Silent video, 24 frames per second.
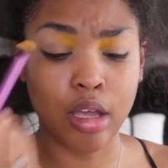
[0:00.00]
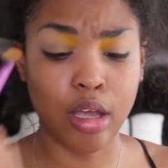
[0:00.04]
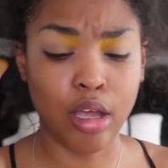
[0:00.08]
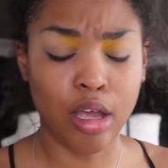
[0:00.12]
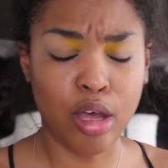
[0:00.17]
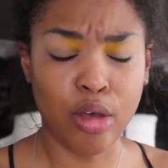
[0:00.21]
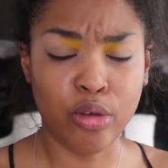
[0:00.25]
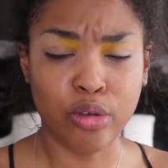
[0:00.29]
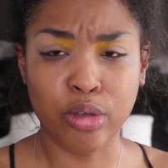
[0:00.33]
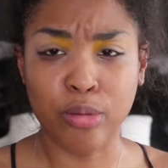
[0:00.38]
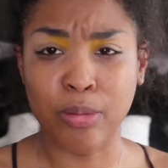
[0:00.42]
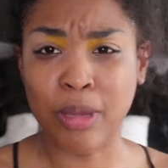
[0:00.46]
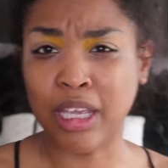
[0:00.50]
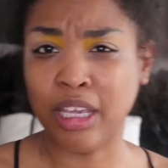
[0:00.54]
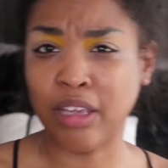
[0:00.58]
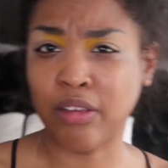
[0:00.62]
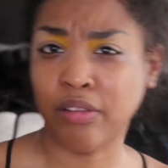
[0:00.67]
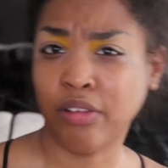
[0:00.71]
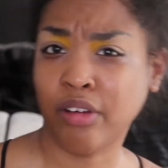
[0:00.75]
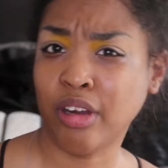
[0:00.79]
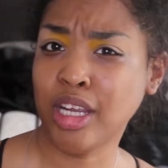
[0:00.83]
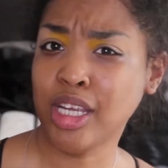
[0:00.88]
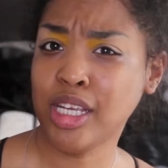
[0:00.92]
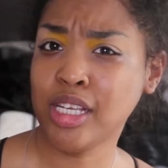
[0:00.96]
oh, you making
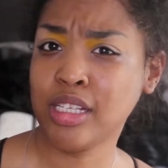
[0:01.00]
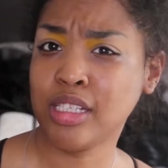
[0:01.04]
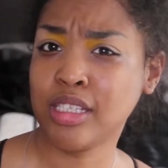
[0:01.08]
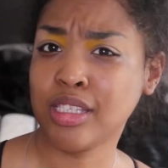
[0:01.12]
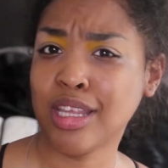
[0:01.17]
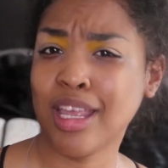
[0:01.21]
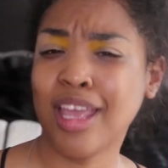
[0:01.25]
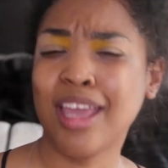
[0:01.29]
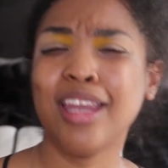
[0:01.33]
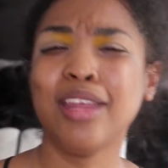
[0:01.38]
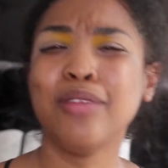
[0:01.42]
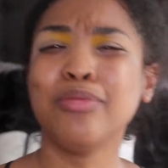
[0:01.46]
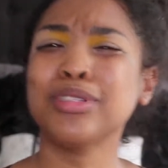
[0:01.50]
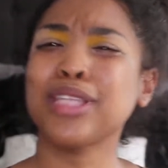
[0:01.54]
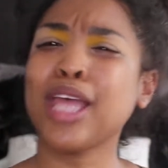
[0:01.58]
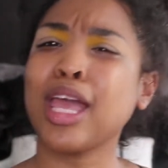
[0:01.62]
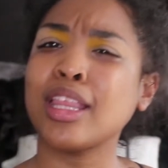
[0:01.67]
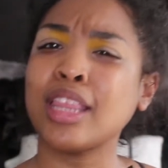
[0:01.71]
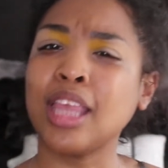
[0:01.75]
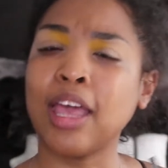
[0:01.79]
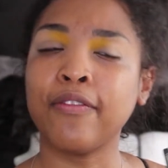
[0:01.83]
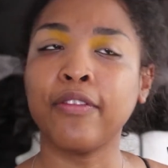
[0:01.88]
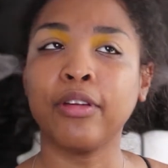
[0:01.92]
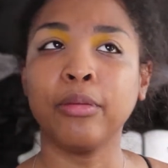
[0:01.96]
friends? And it was like
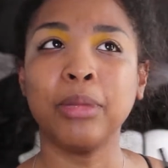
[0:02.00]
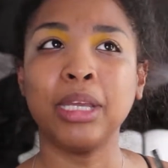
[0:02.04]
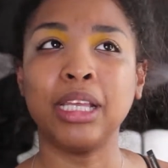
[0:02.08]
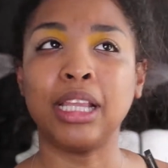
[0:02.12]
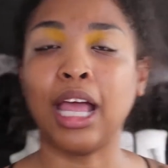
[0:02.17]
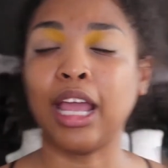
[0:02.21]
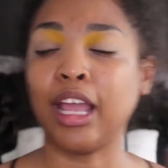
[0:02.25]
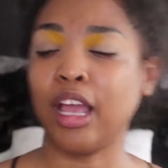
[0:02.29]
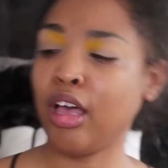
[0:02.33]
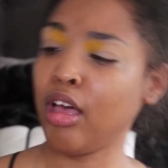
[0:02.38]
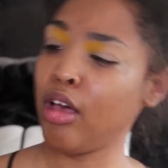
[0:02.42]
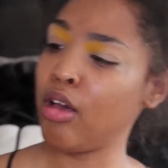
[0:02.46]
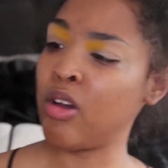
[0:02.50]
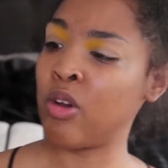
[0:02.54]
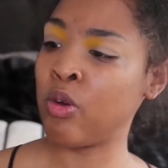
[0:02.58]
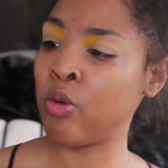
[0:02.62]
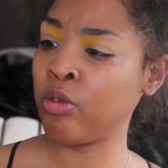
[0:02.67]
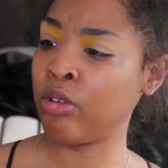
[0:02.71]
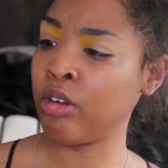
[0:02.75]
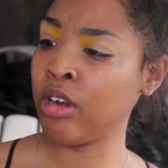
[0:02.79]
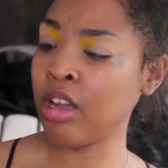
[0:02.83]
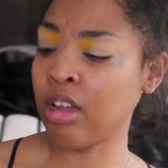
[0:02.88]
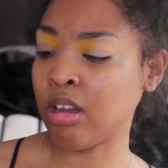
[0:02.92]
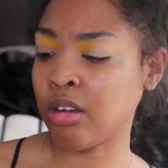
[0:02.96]
that for me. Like, oh,
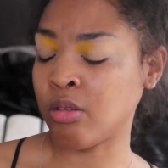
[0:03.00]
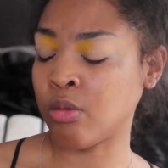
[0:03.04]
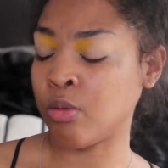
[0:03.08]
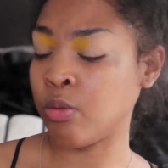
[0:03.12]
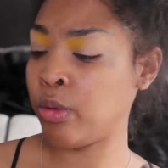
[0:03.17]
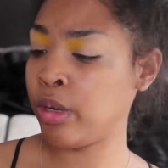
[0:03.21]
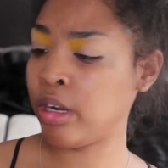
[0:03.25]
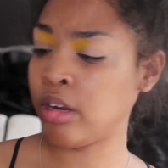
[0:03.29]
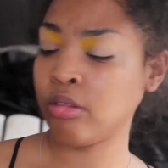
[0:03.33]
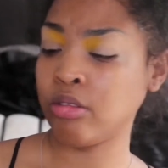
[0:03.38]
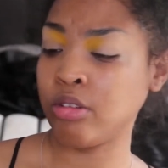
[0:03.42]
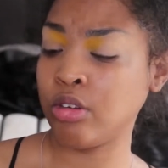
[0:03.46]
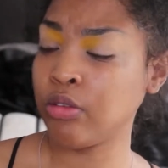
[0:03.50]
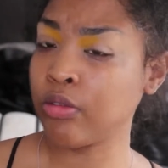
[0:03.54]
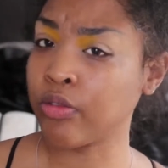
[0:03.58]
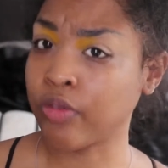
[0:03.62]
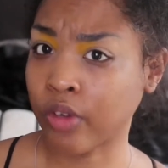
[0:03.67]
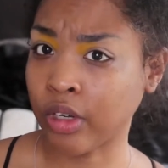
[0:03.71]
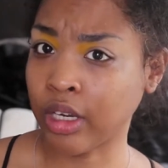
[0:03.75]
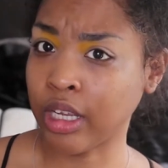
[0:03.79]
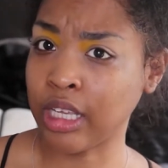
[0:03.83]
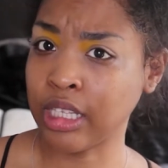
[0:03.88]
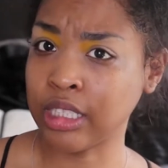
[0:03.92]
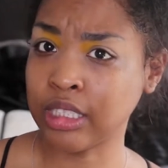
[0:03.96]
no, we don't do
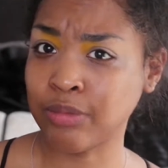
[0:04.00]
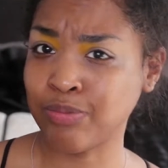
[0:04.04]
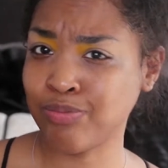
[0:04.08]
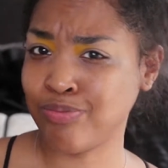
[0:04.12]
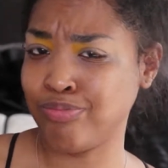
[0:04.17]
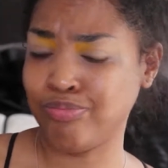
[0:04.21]
friends.